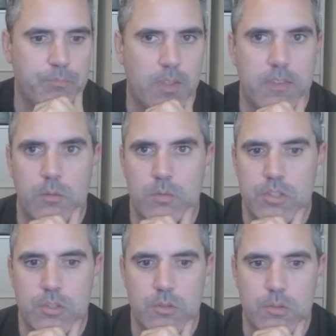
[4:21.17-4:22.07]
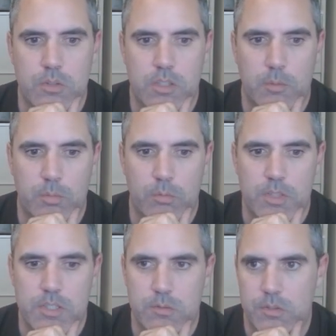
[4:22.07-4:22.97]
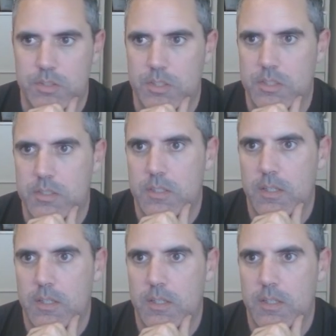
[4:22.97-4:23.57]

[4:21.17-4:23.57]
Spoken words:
I thought I would show you a couple resources.